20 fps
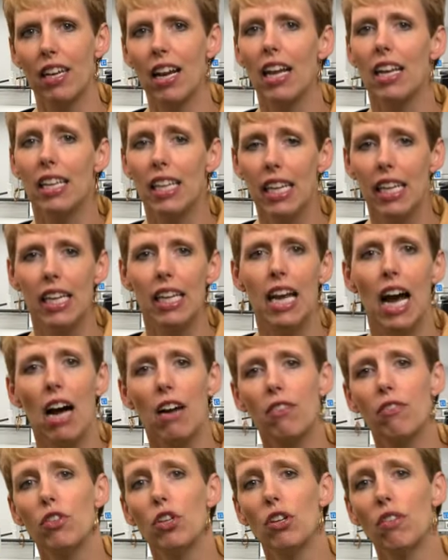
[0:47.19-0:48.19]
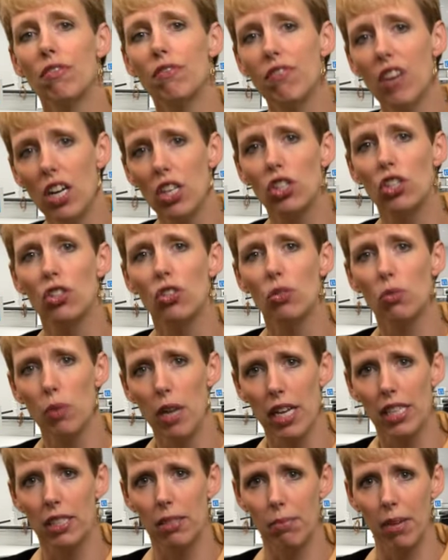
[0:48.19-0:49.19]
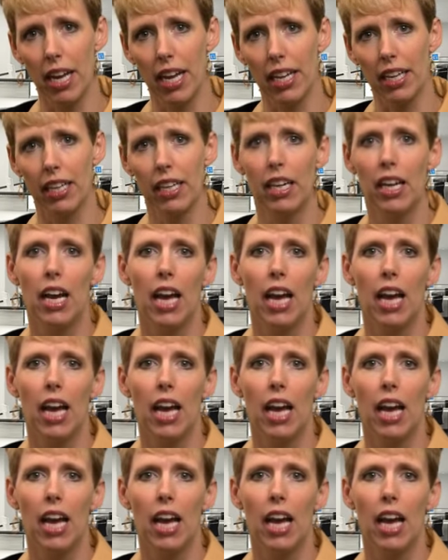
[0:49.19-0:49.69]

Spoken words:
that I need out of your functional resume.